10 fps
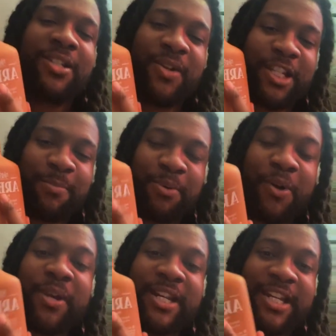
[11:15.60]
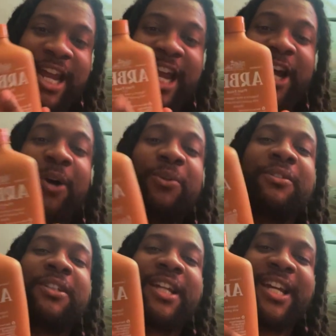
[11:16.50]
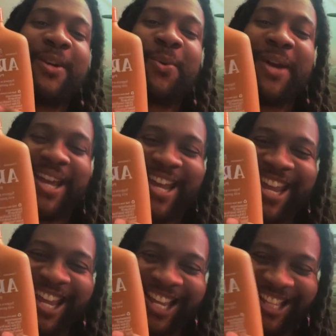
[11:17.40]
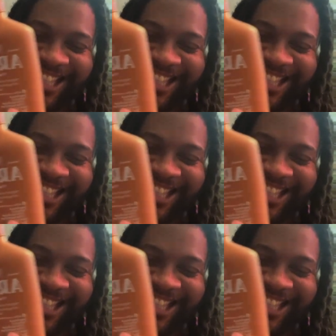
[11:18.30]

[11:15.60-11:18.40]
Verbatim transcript: so it's broken down in a way.